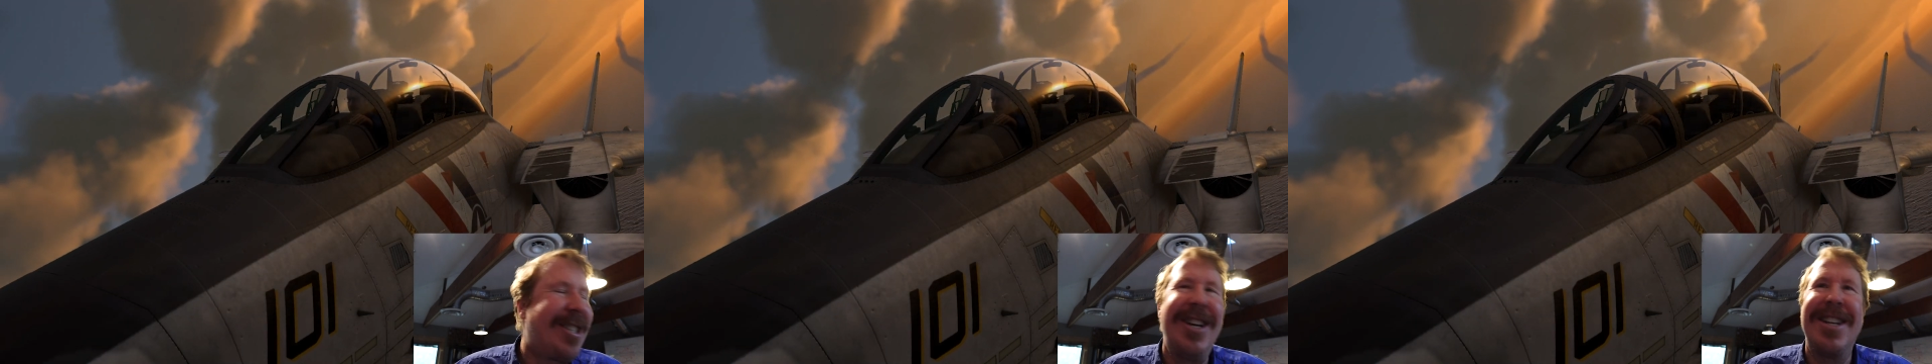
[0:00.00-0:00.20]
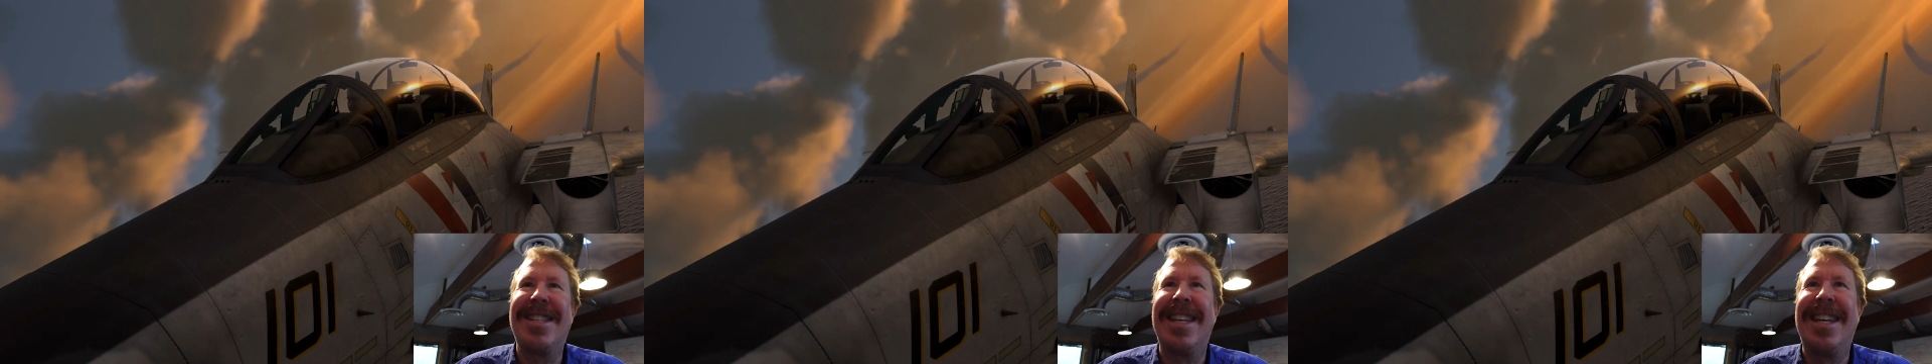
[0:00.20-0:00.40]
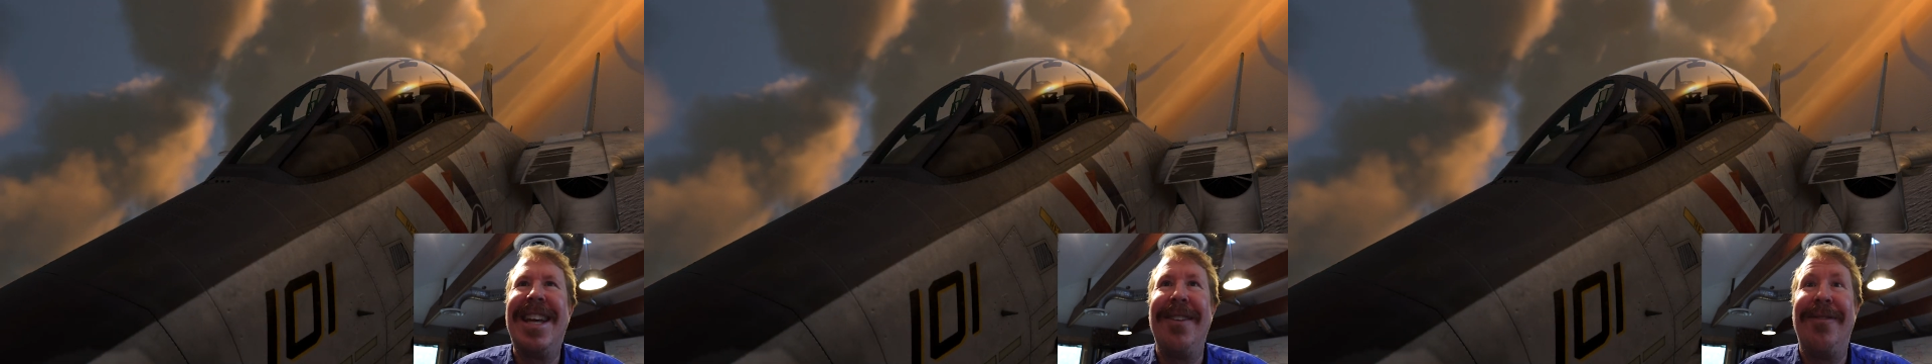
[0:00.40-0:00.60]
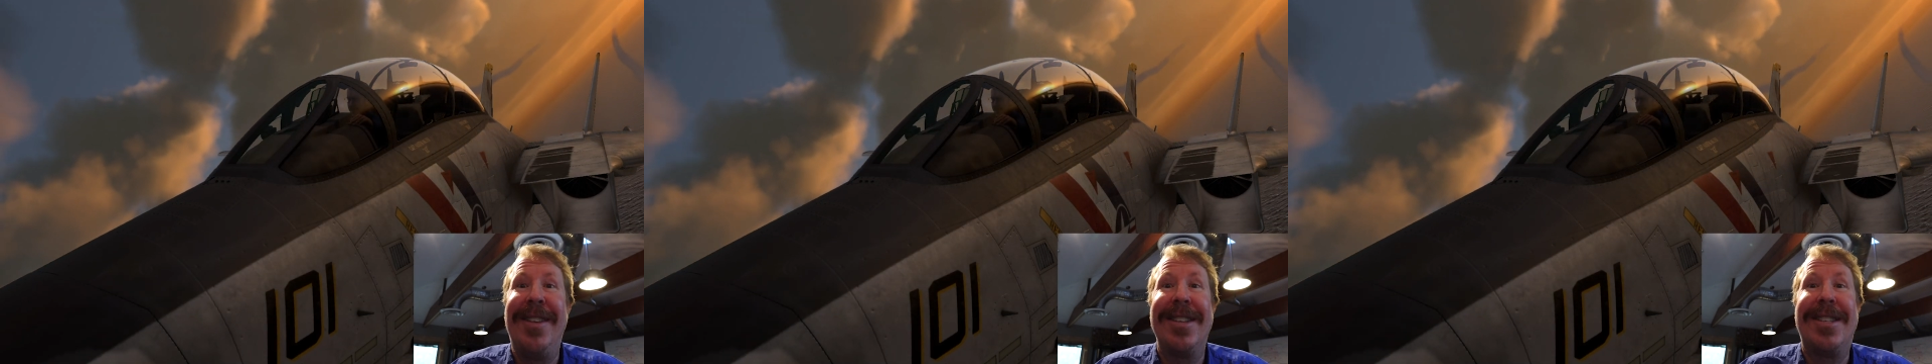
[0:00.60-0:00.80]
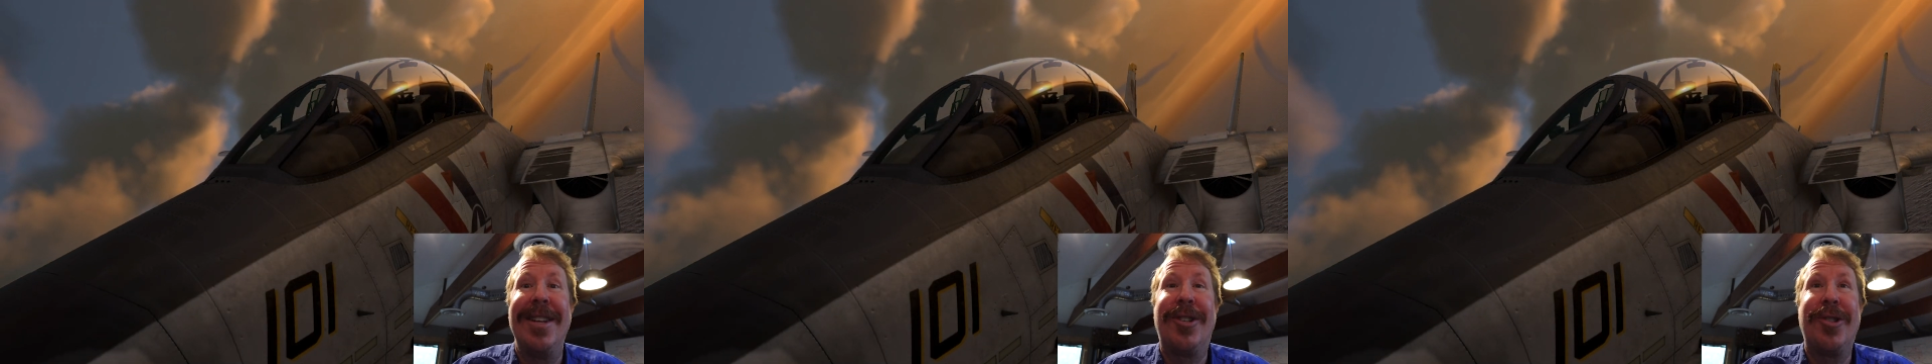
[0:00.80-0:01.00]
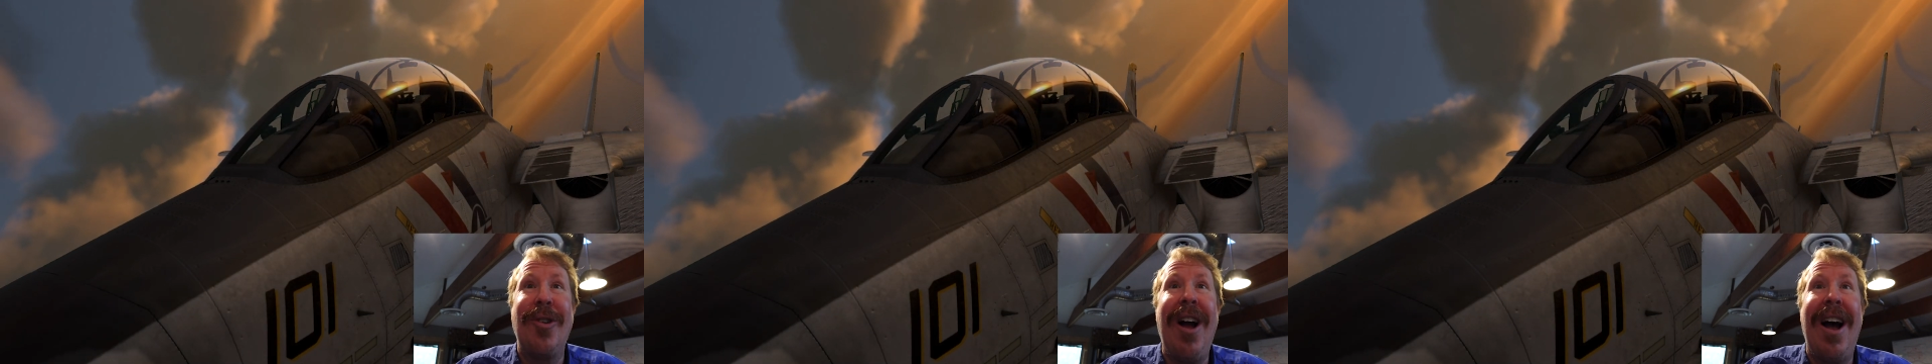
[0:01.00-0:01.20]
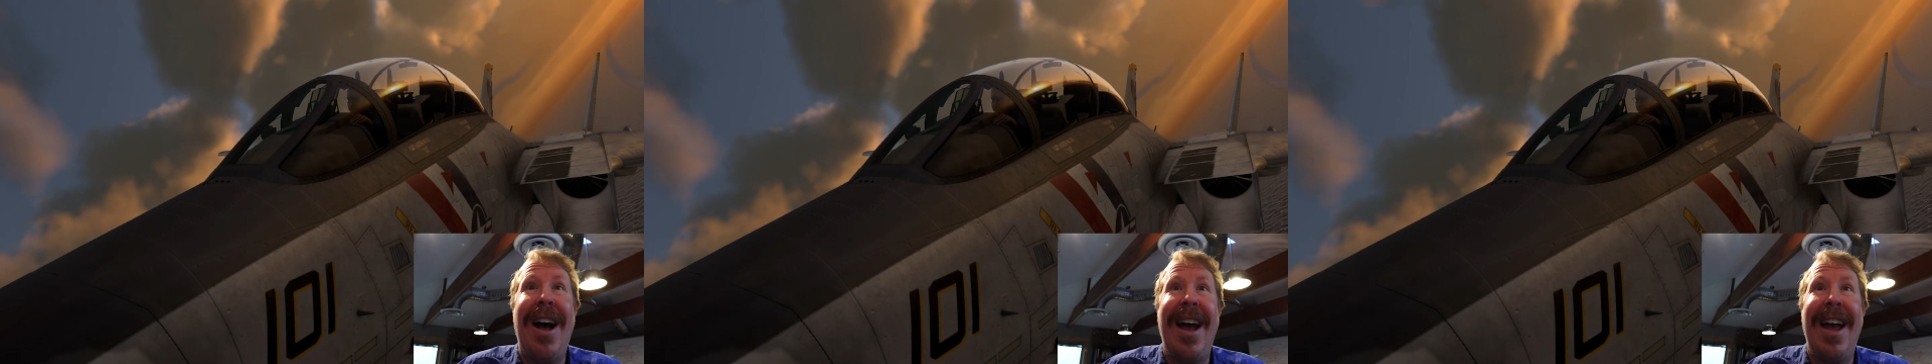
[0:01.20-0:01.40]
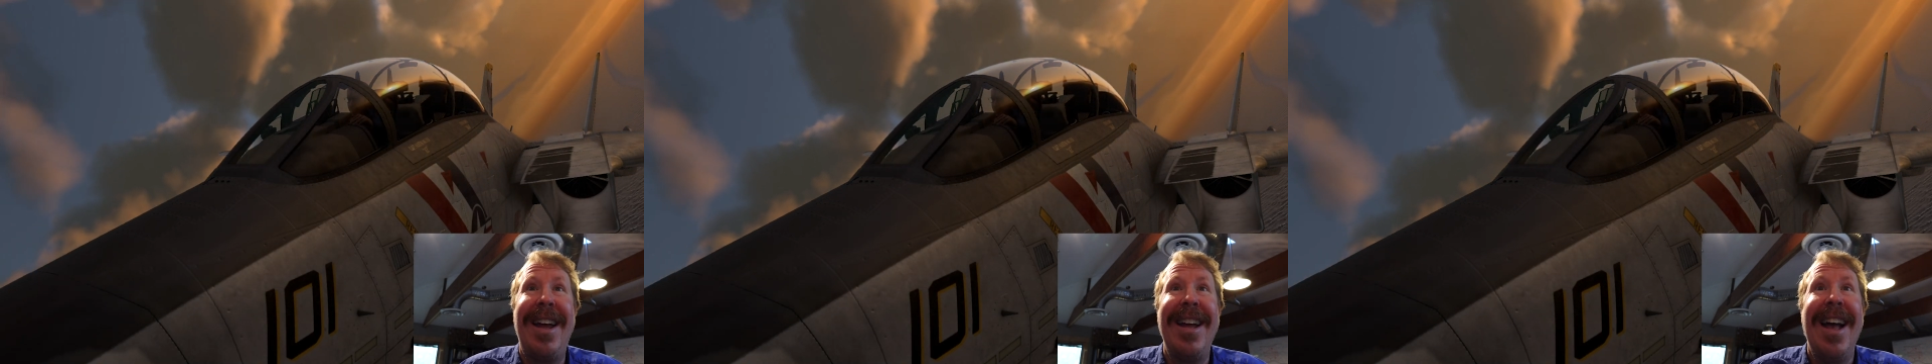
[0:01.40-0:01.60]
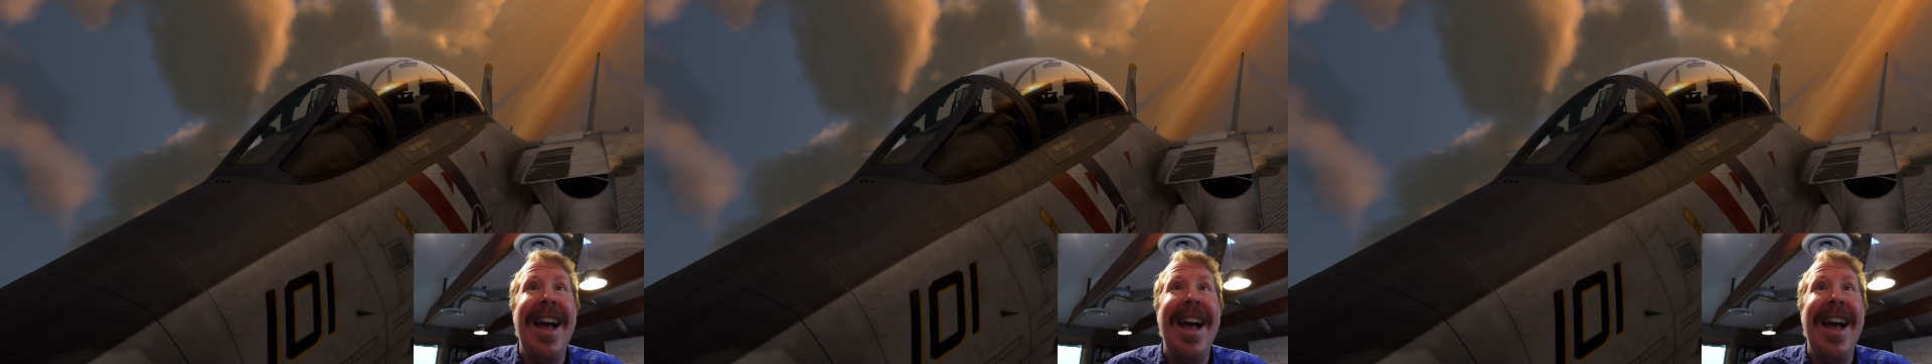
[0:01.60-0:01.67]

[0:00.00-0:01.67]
just give this a try.